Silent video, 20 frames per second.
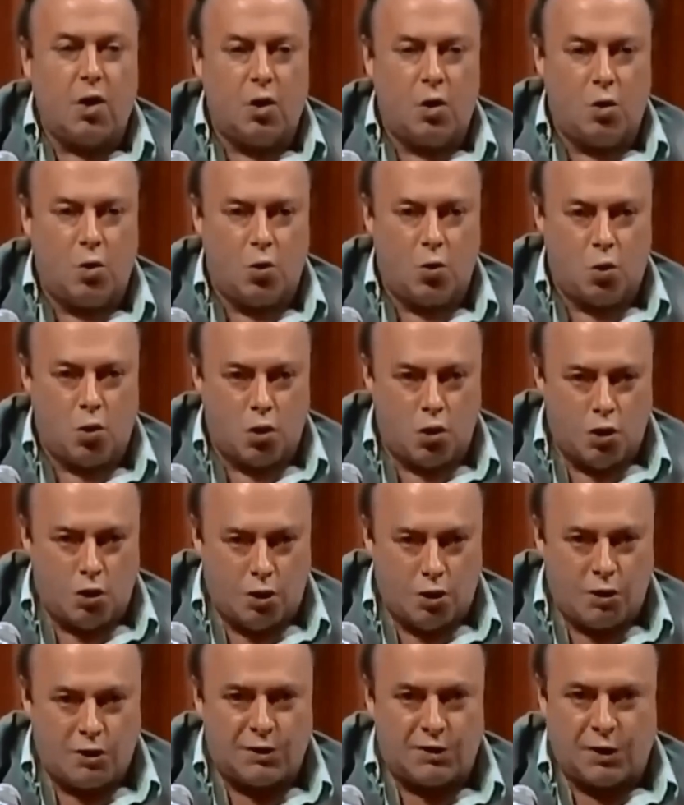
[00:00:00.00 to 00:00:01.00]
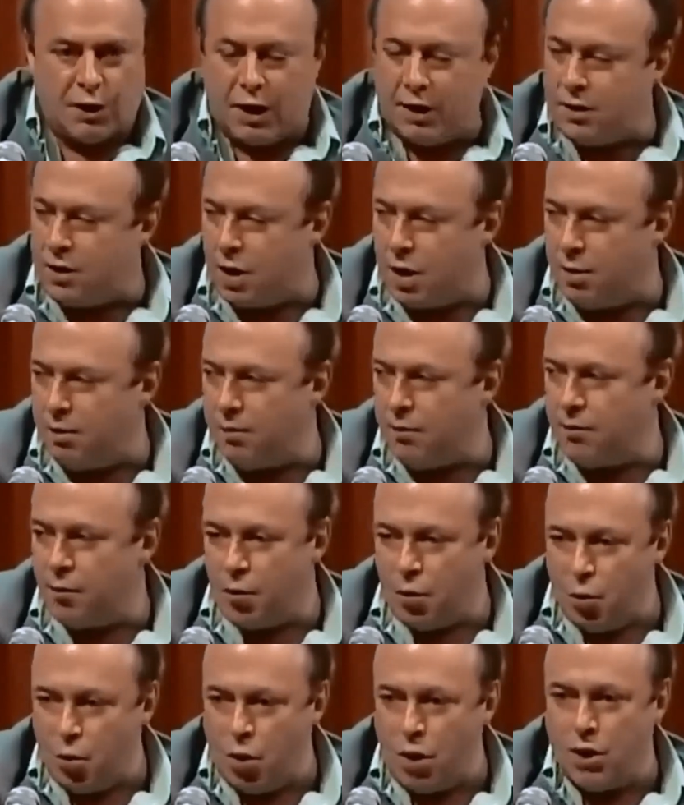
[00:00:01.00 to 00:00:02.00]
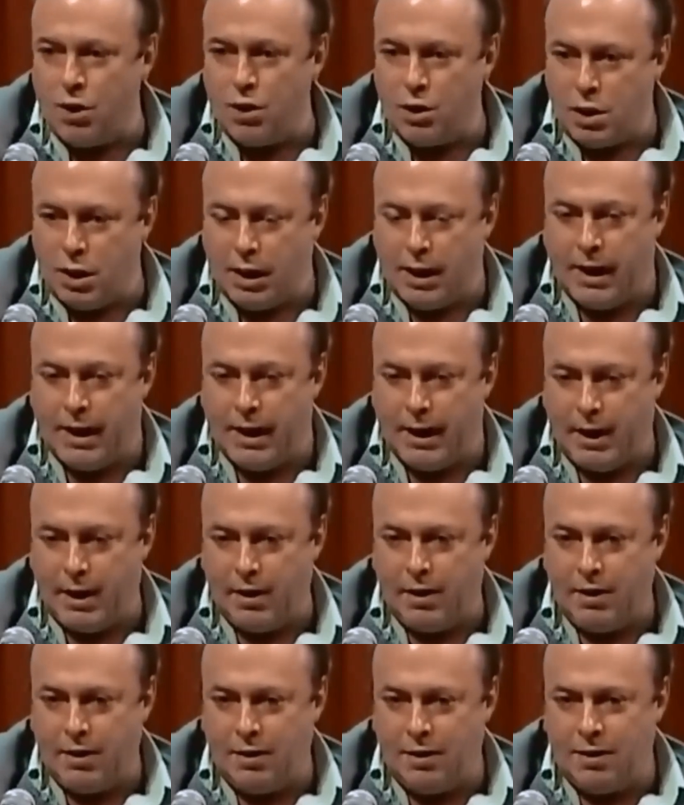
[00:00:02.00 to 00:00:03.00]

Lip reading: who would stand up for one day